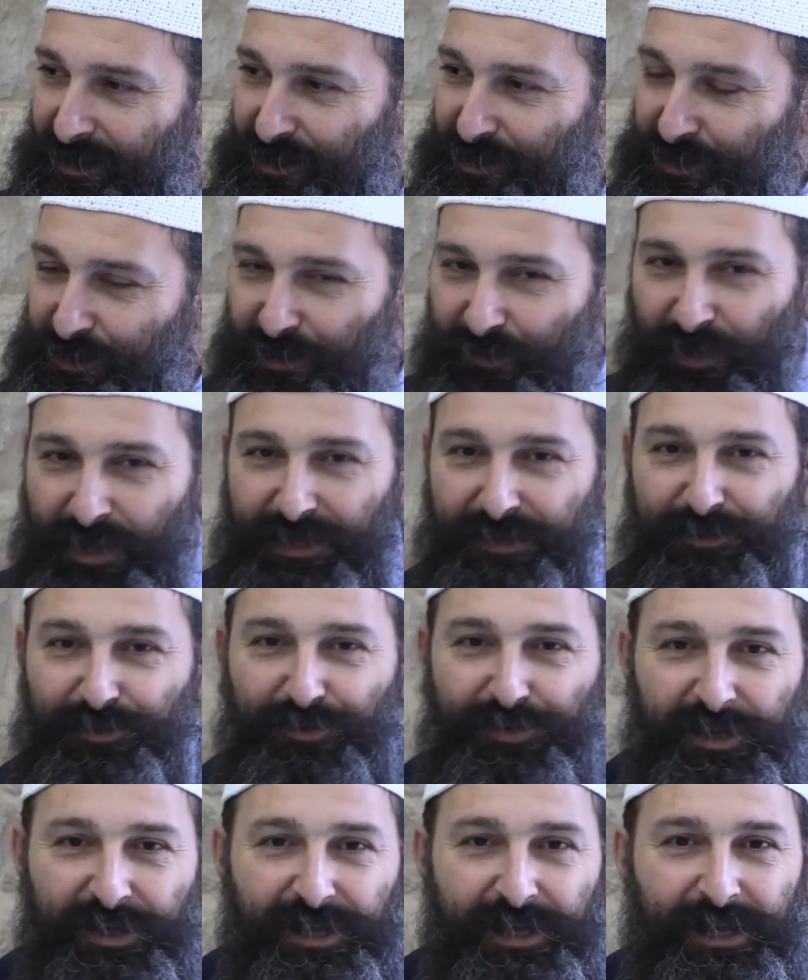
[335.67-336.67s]
So they went to
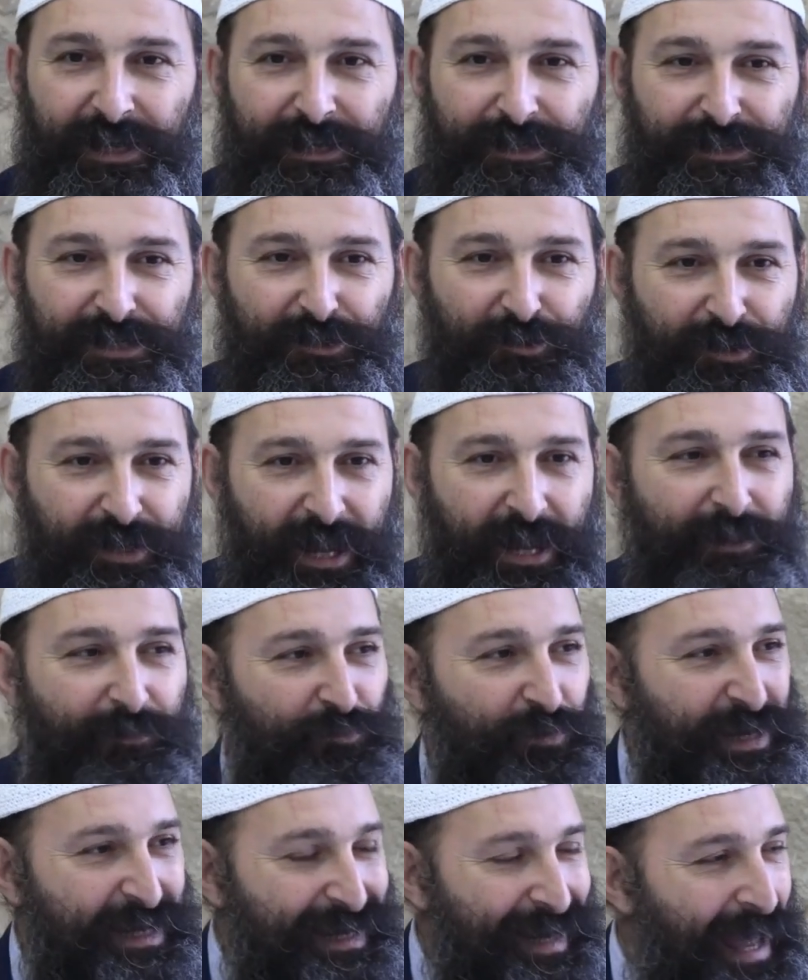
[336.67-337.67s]
the king and said, okay,
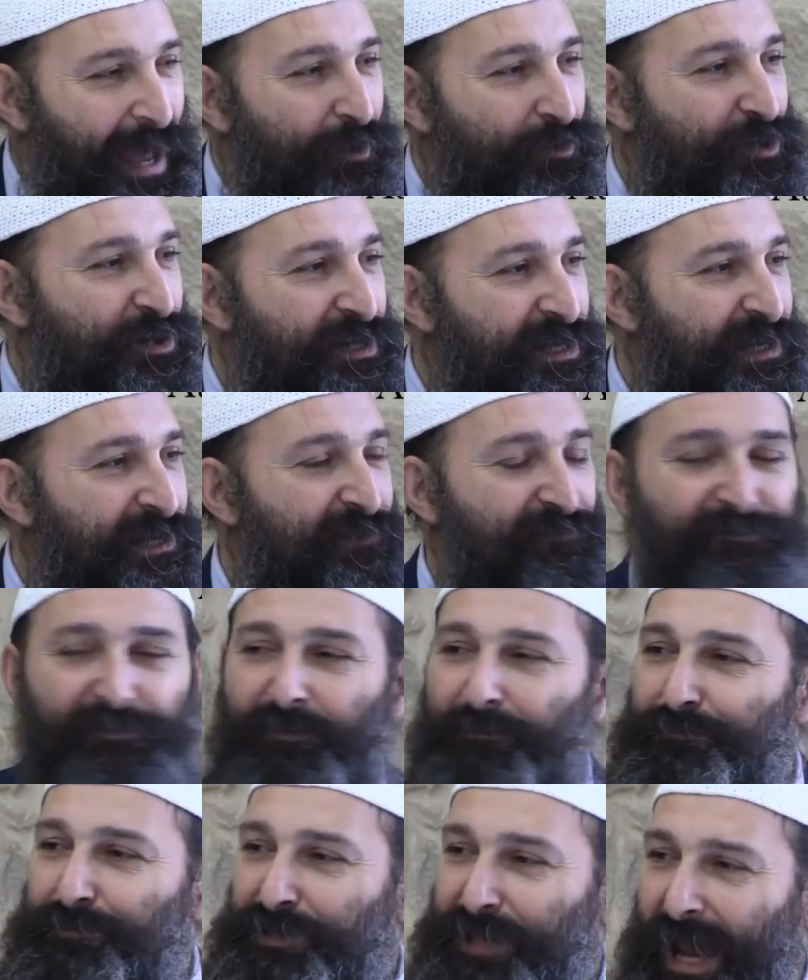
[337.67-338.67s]
we narrowed it
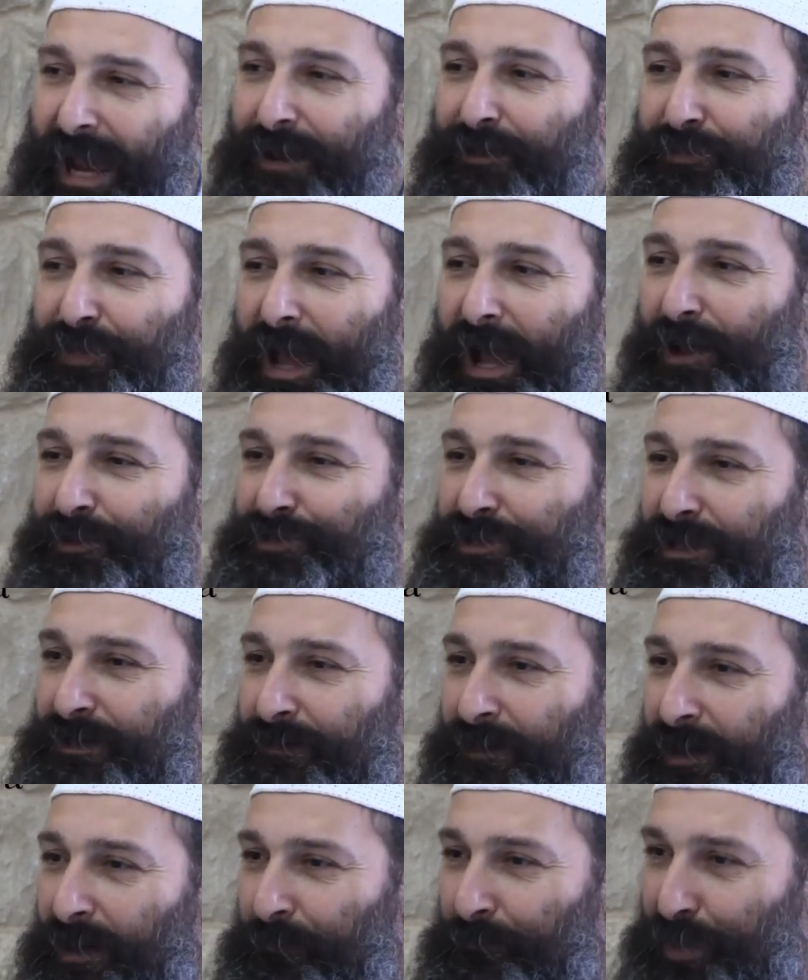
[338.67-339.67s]
from
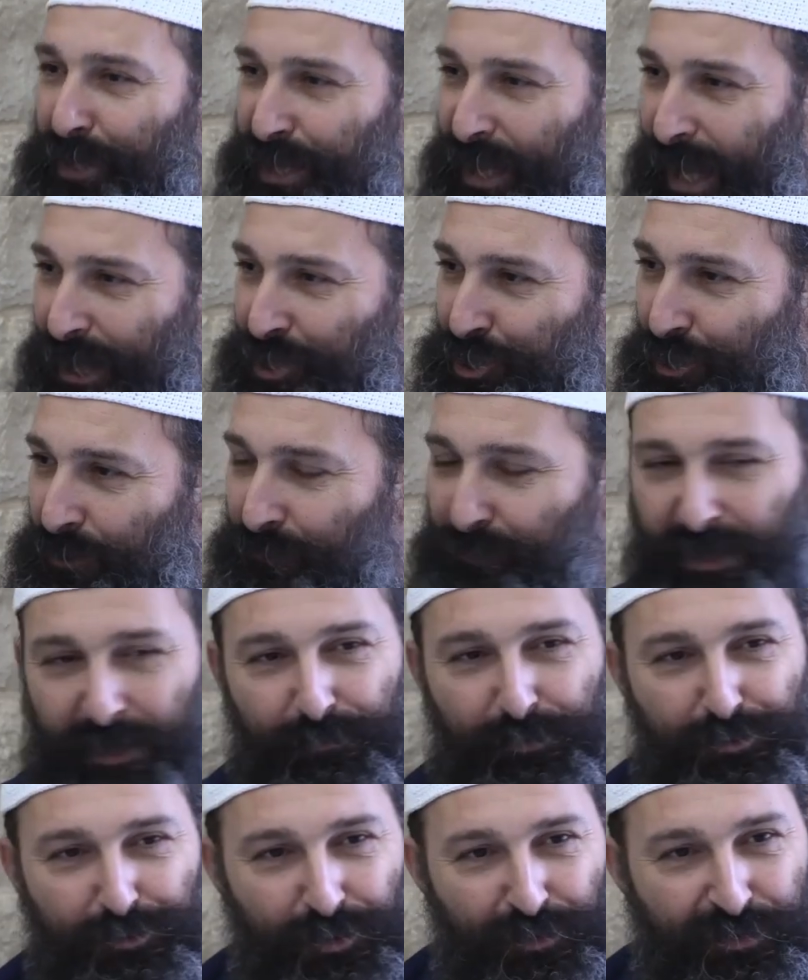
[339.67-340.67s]
10,000 potential
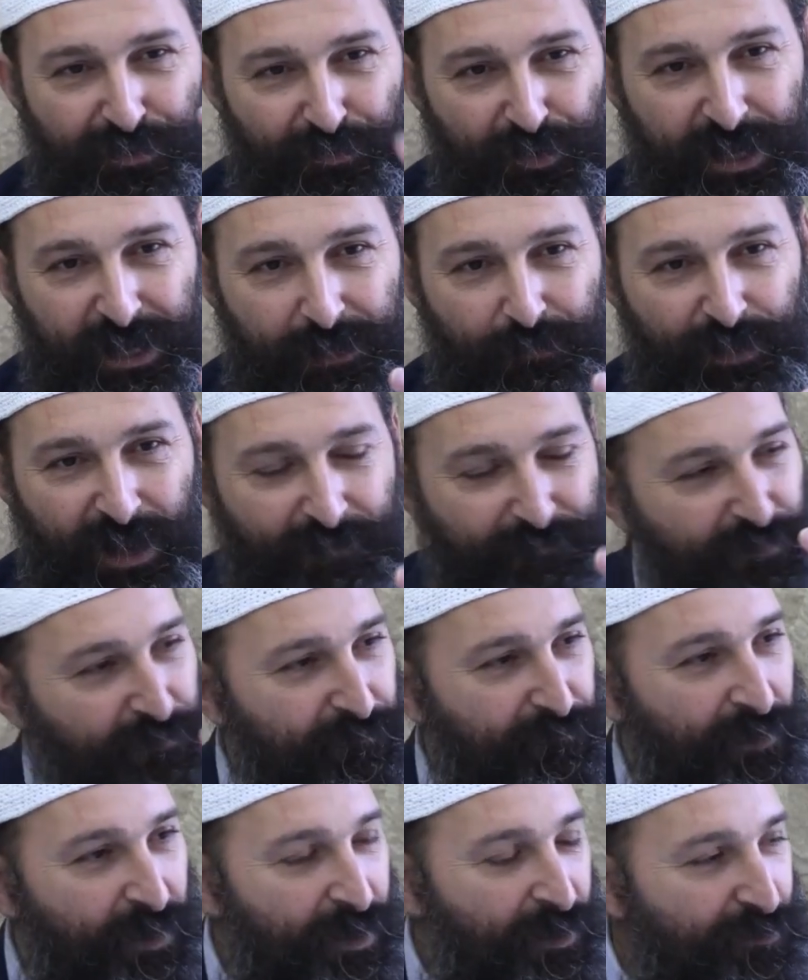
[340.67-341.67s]
people to 3. We have
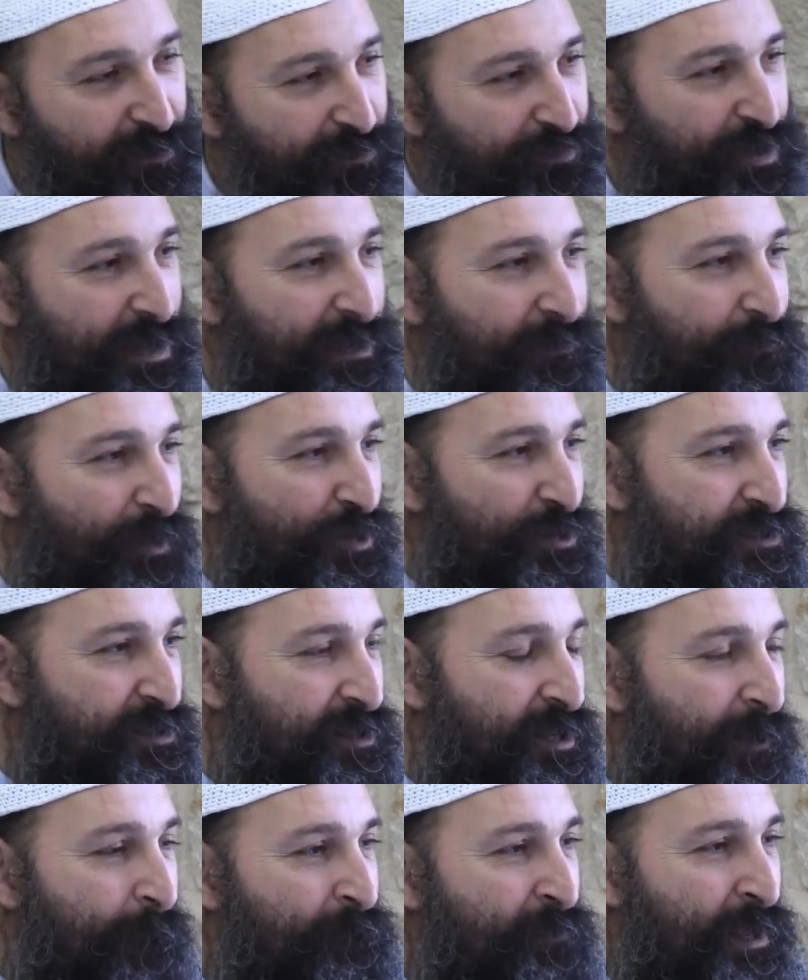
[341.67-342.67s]
the 3
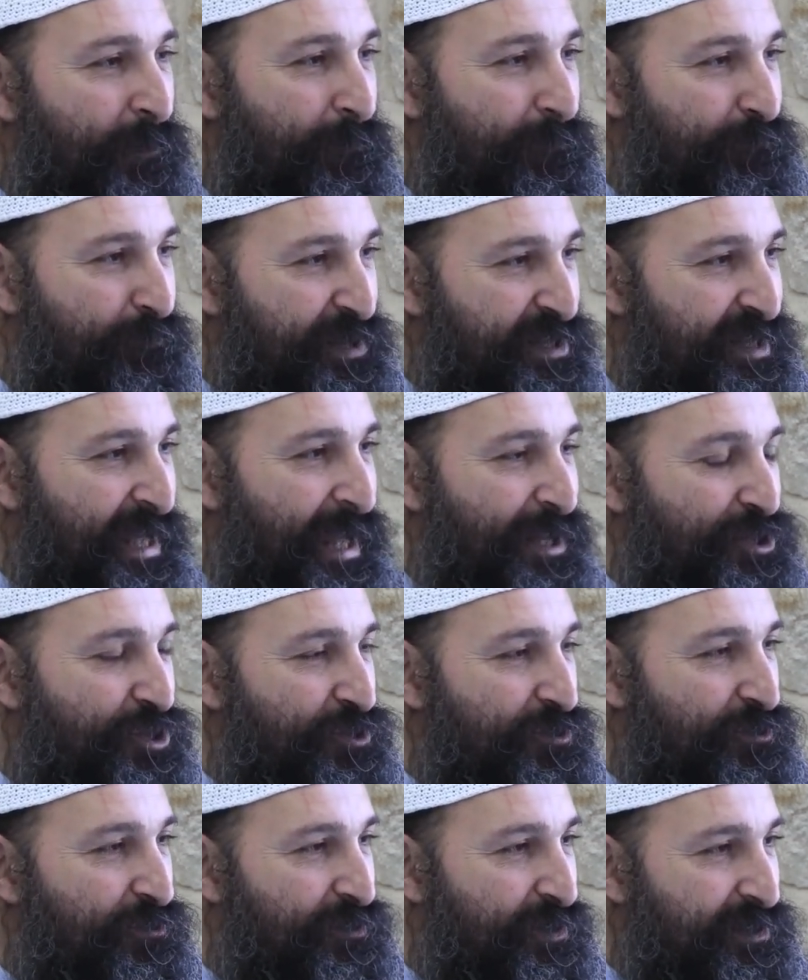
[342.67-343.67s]
most
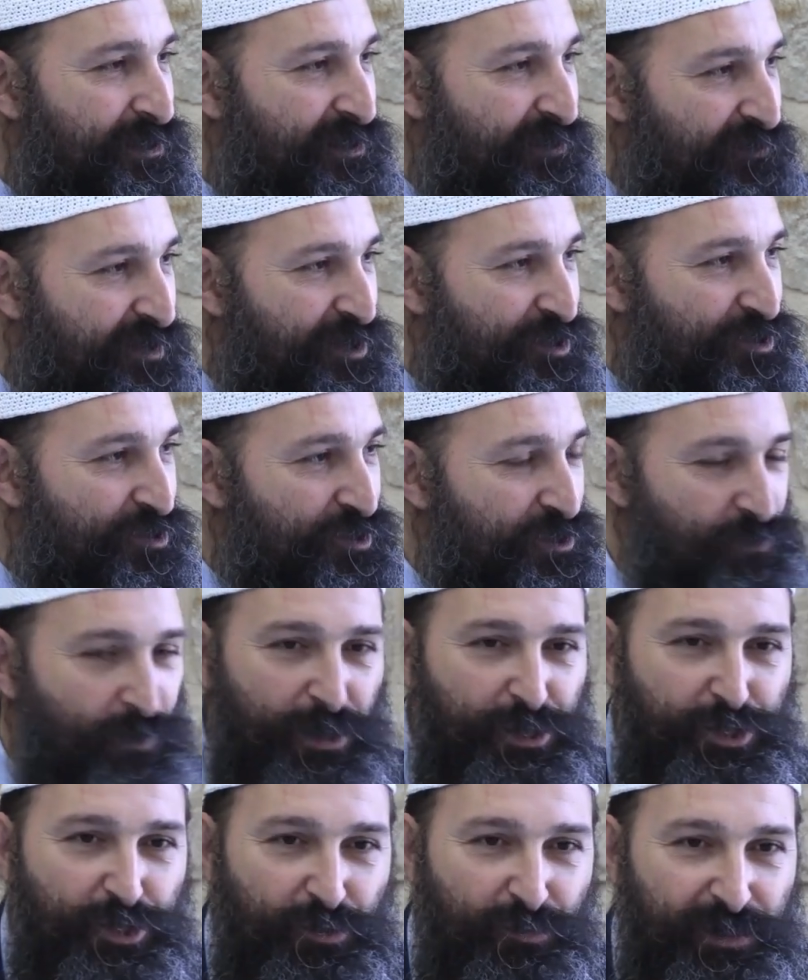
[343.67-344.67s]
potential individuals.
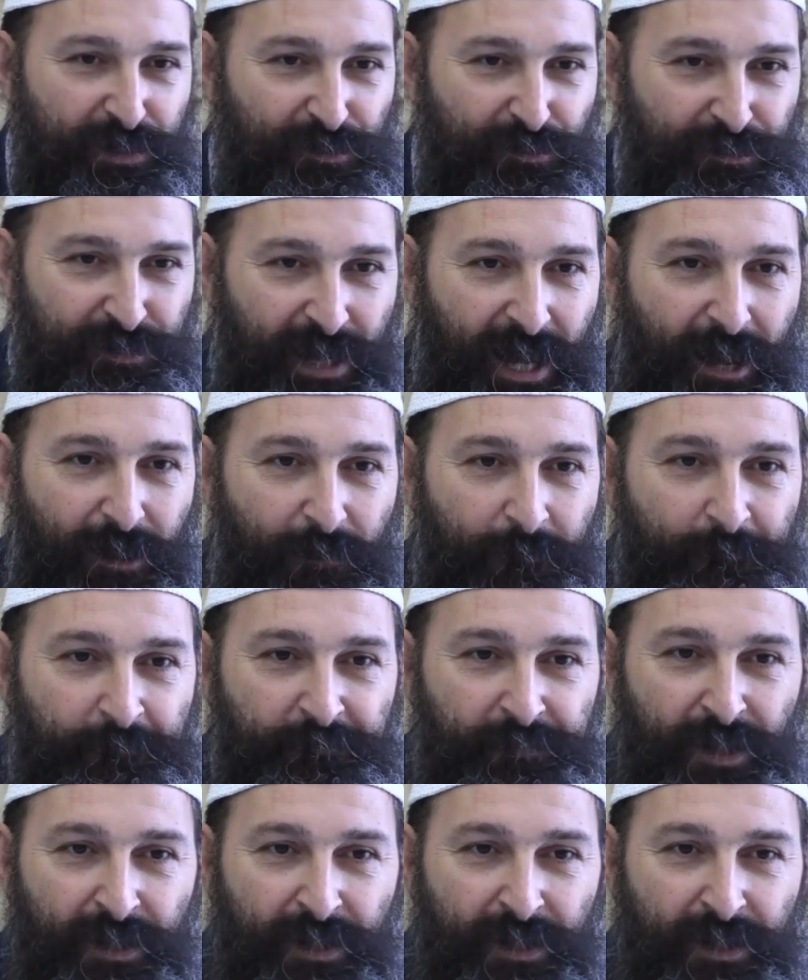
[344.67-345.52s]
What should we do now?